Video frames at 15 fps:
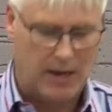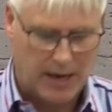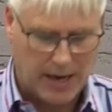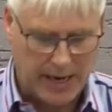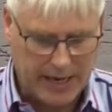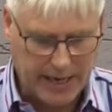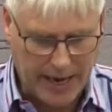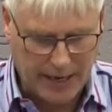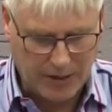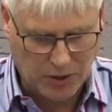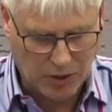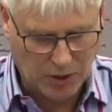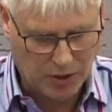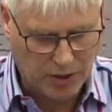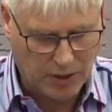
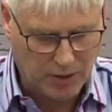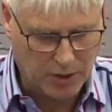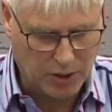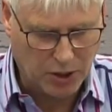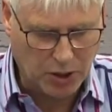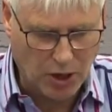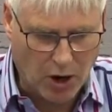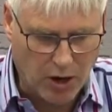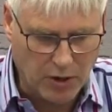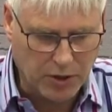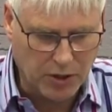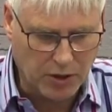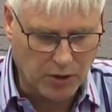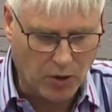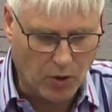against the charge
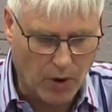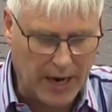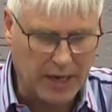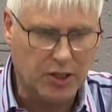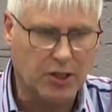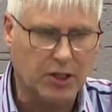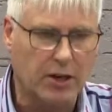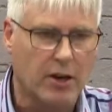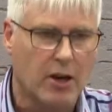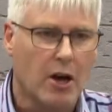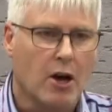in question,